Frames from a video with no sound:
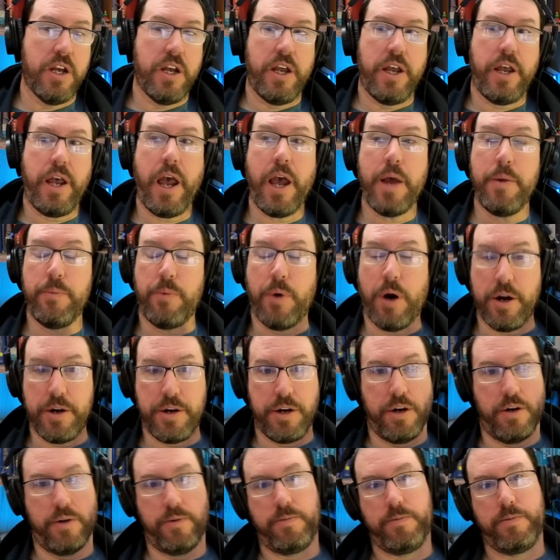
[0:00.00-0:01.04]
and while
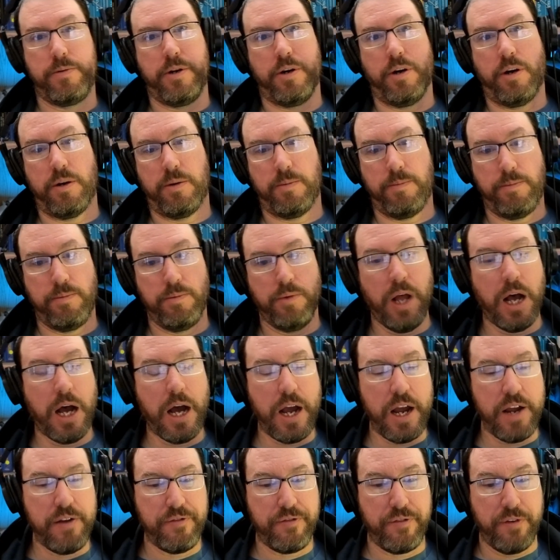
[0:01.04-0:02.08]
you're
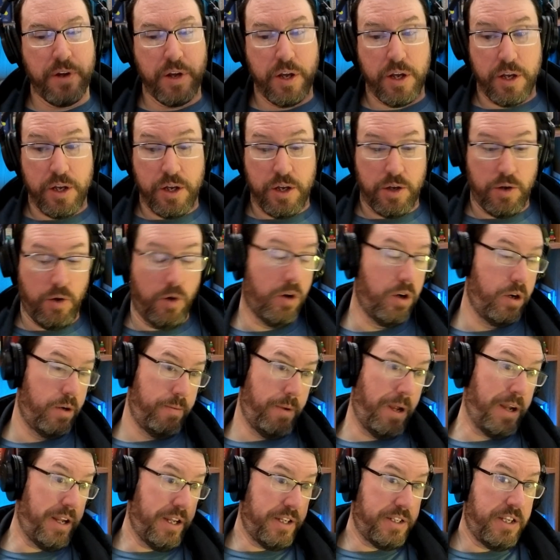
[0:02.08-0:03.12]
live, or I
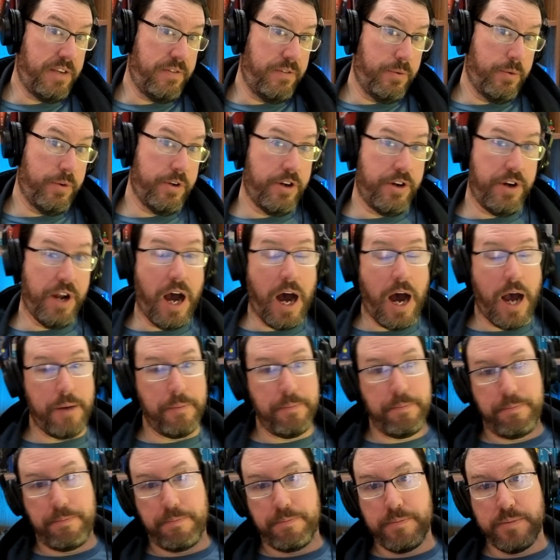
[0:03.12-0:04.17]
guess even when you're not,
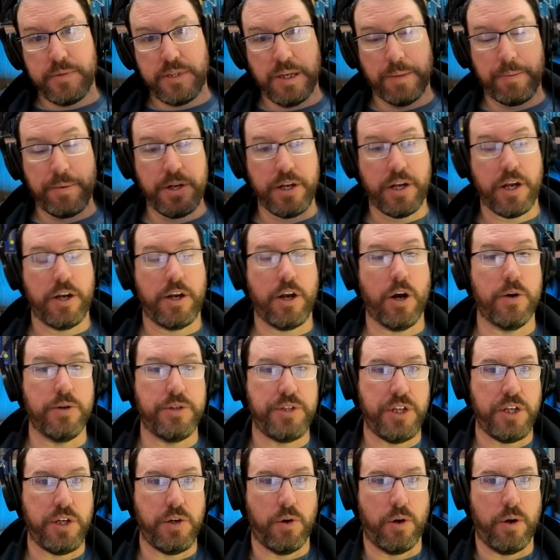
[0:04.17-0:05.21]
somebody could go to
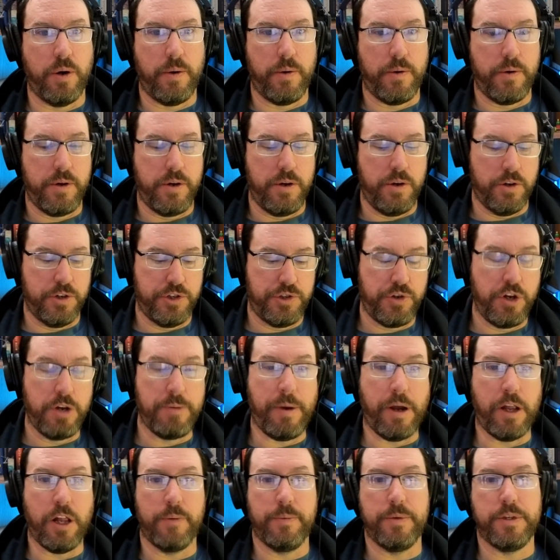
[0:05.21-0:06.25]
your
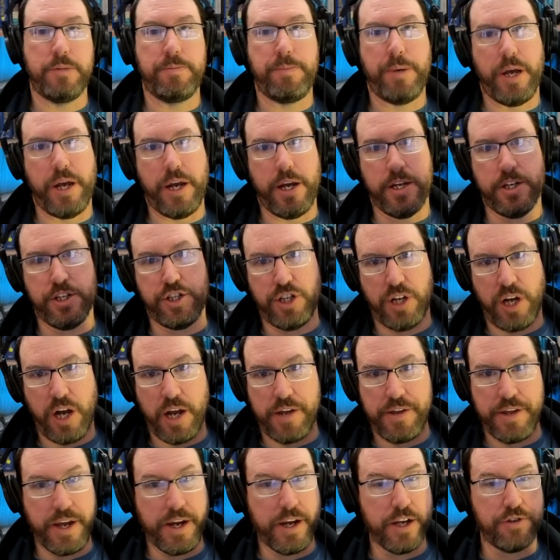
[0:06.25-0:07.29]
StreamElements page and
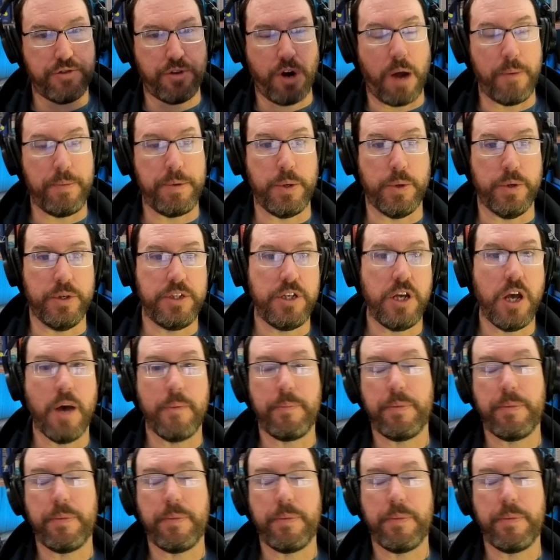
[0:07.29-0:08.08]
they could drop you a tip.